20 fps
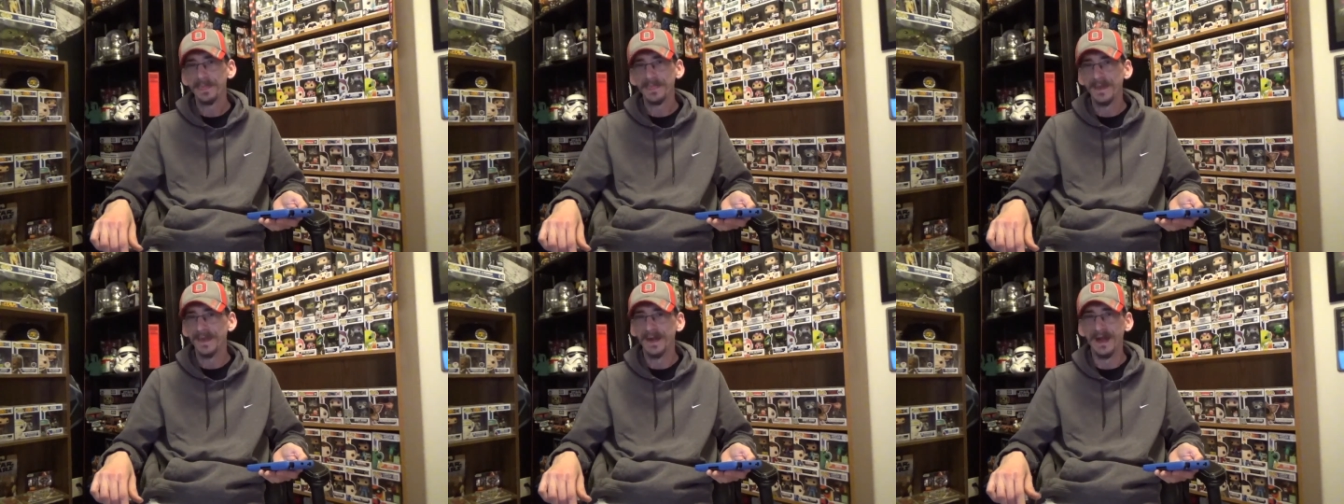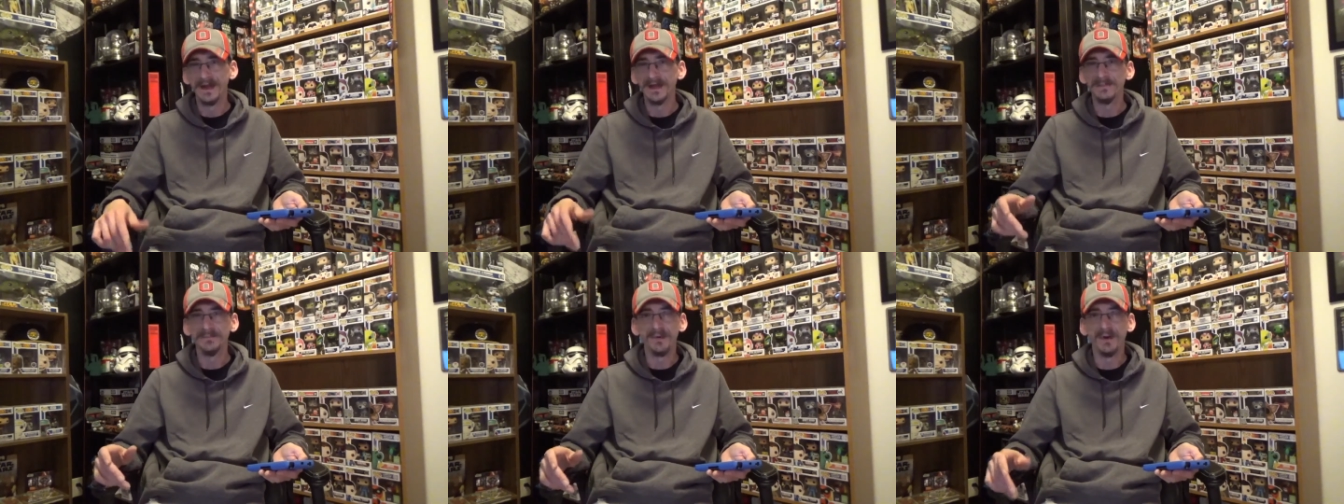and
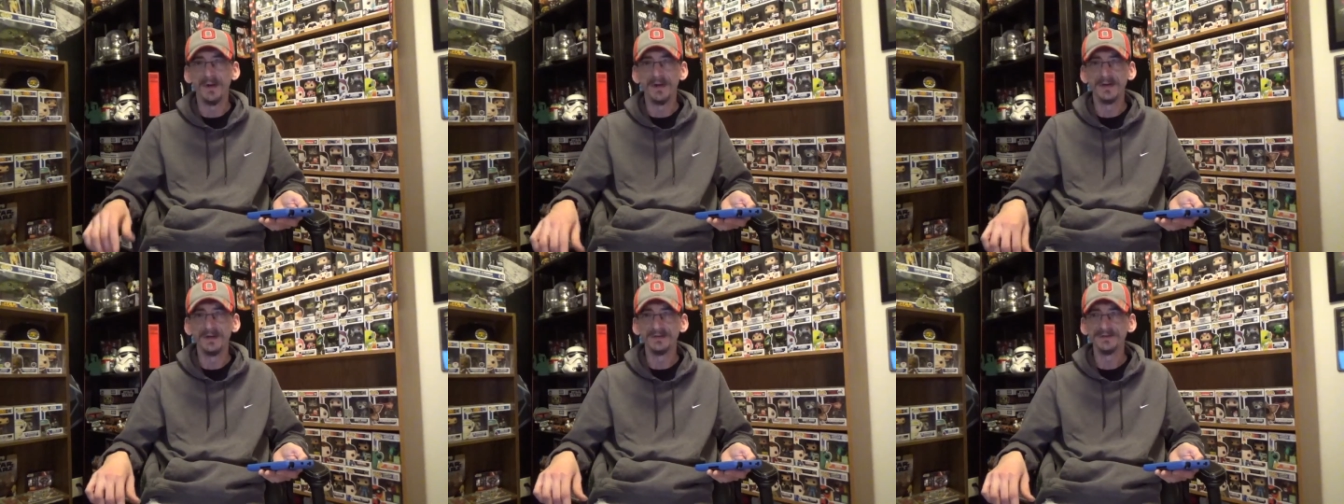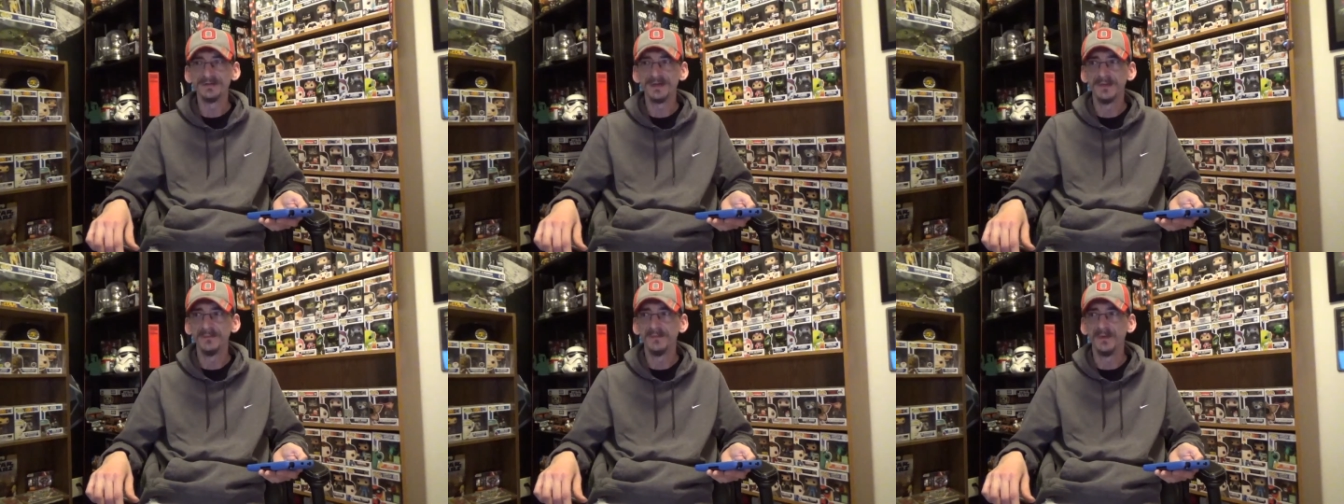I could probably
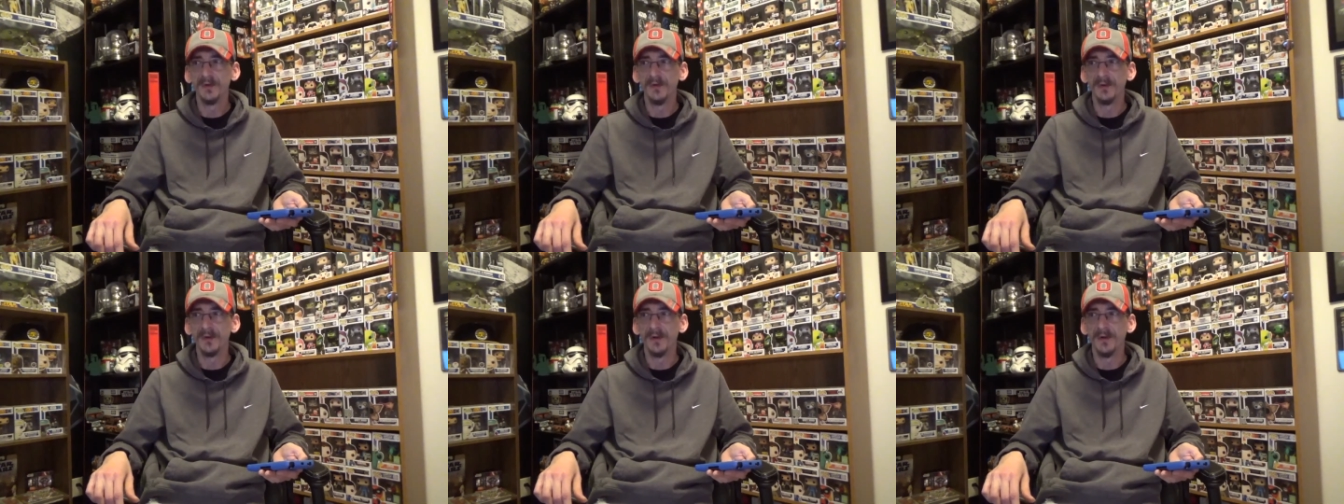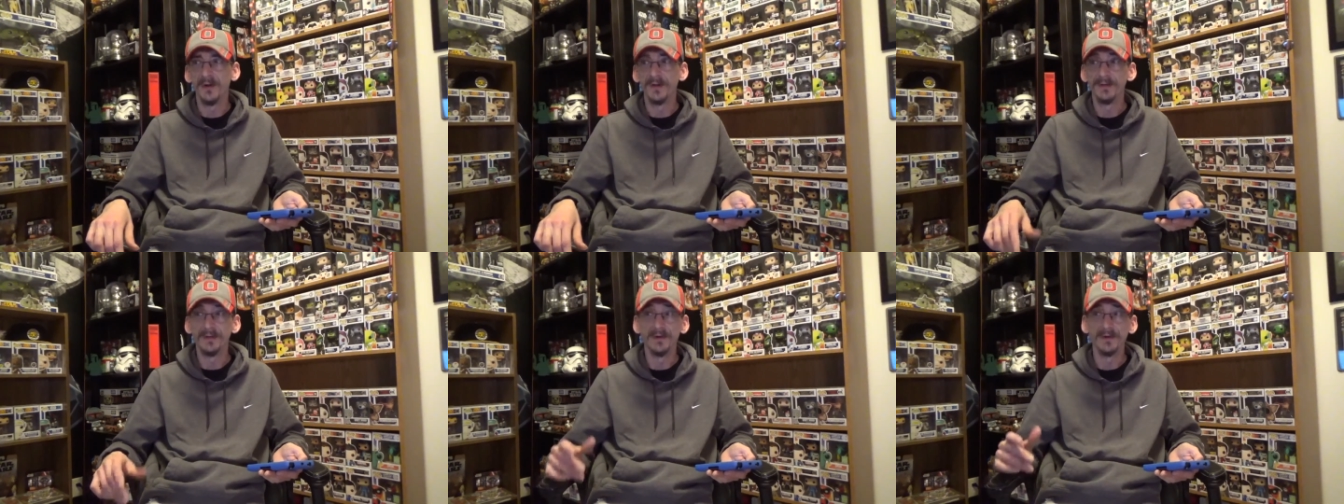just keep going
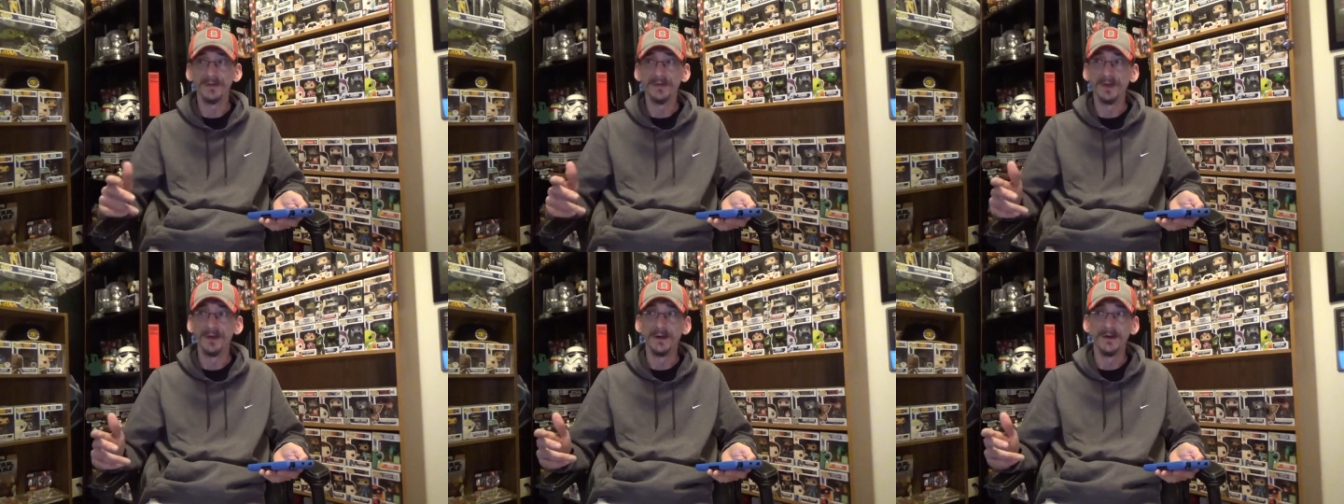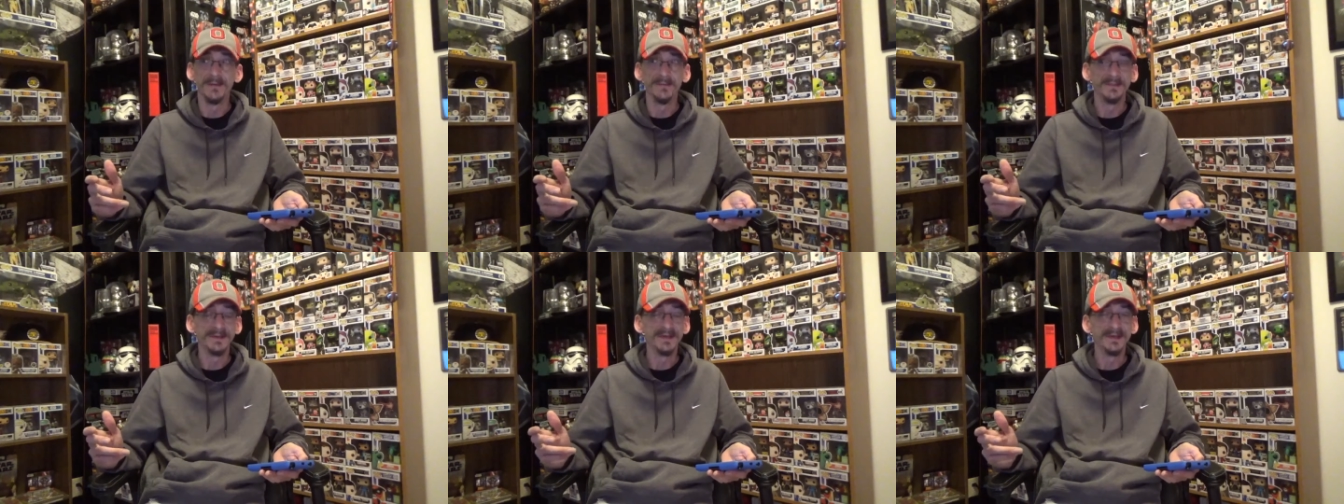on. Nerd
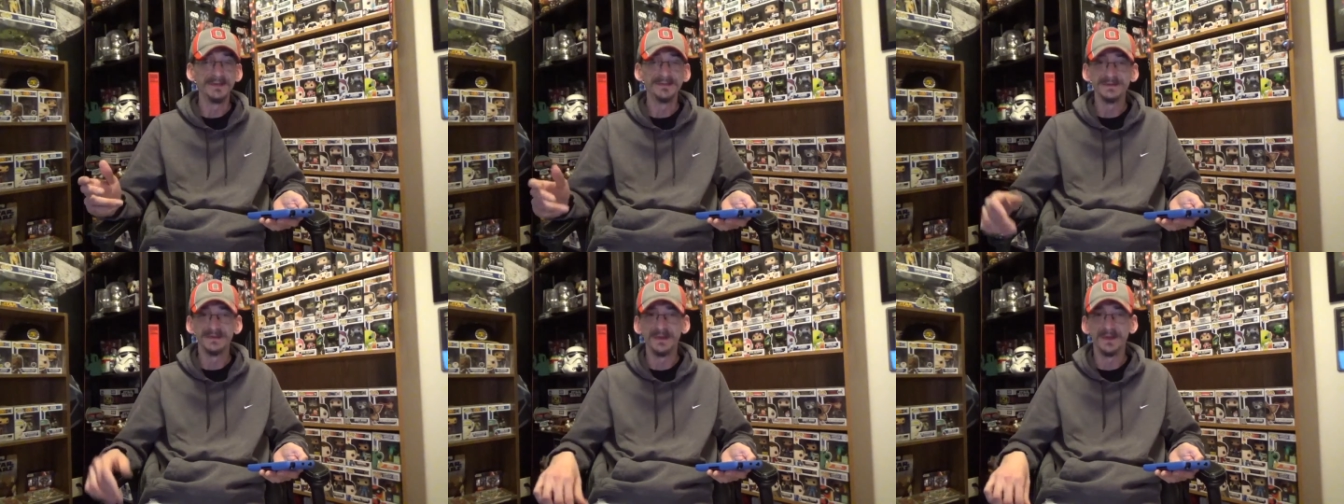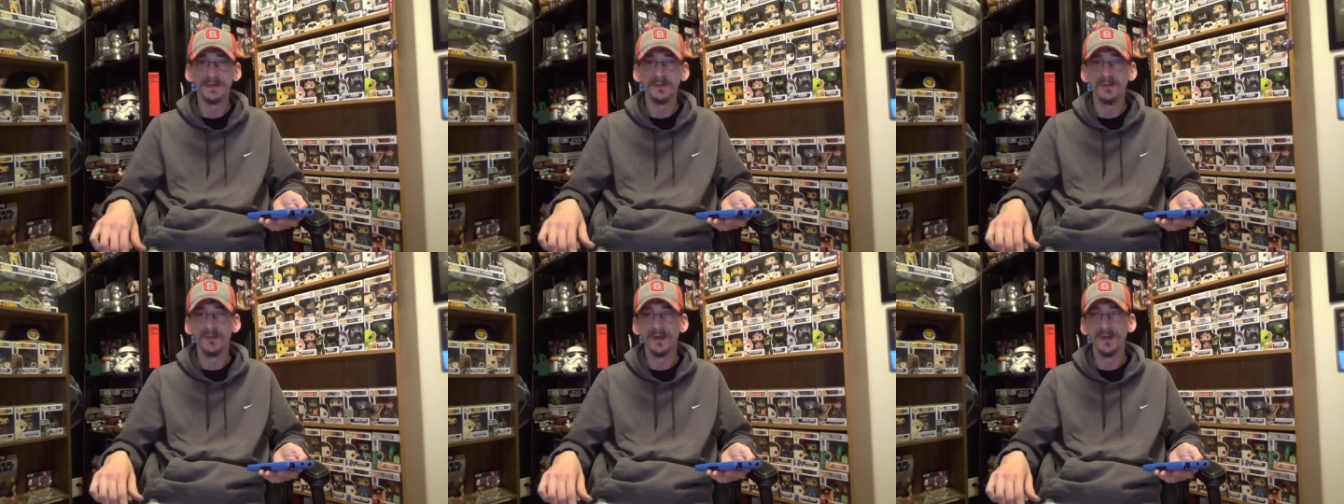Therapy is
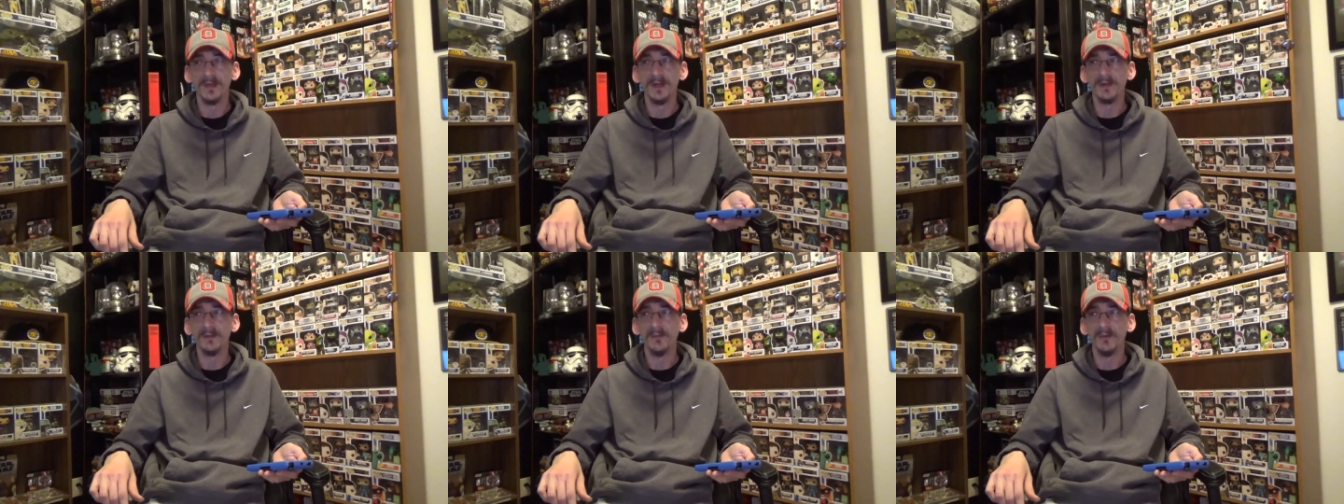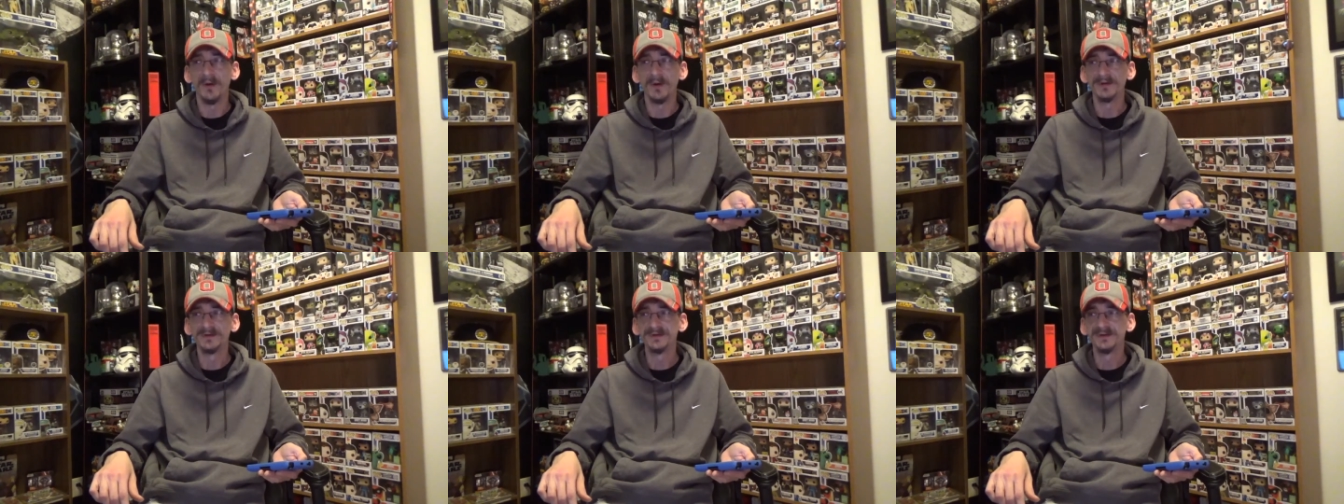another one I like
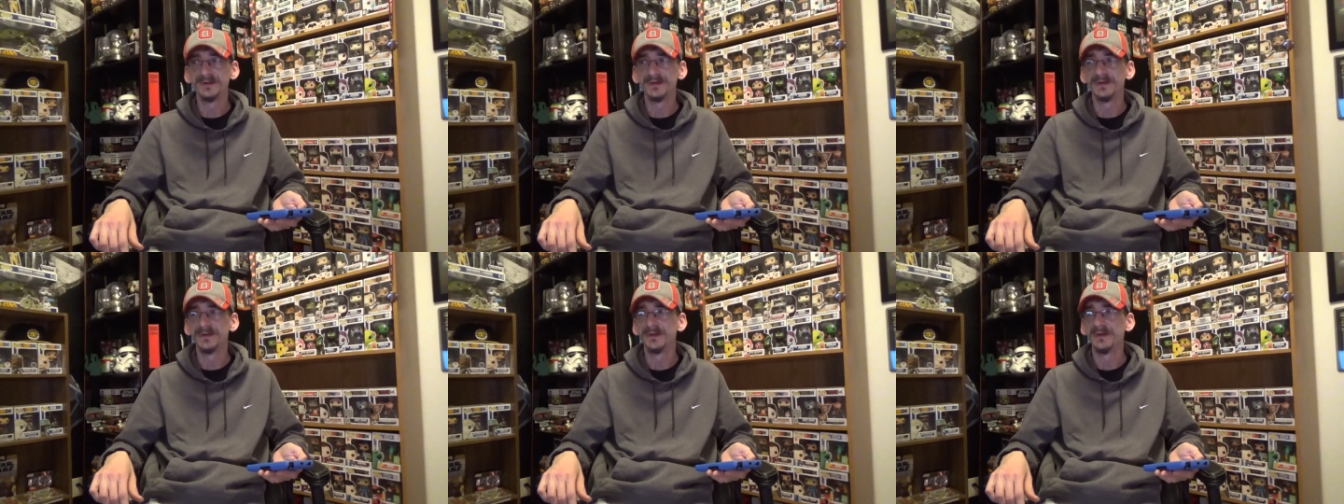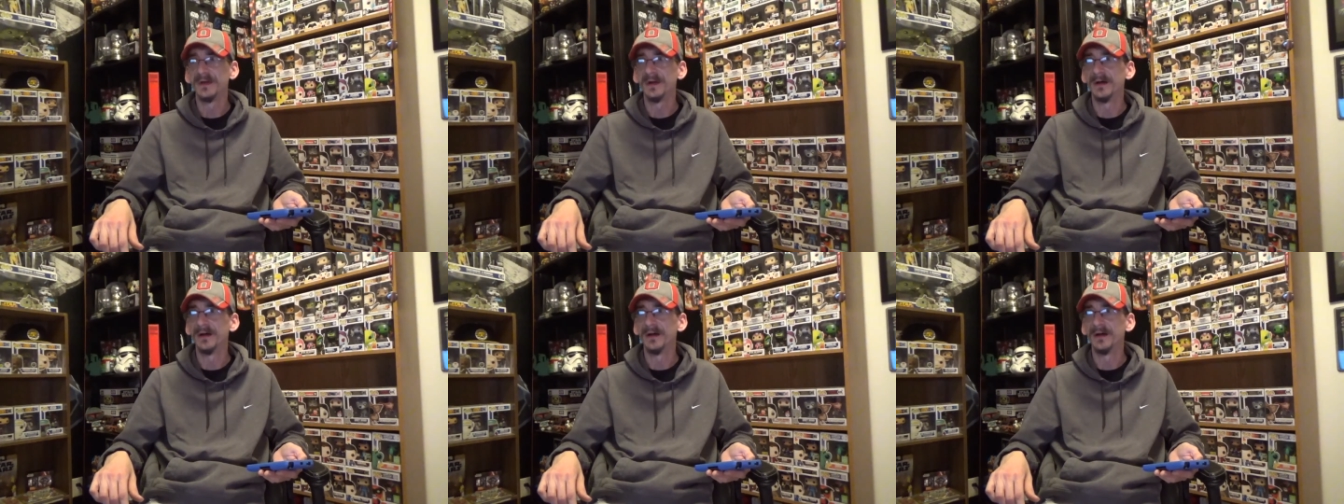watching.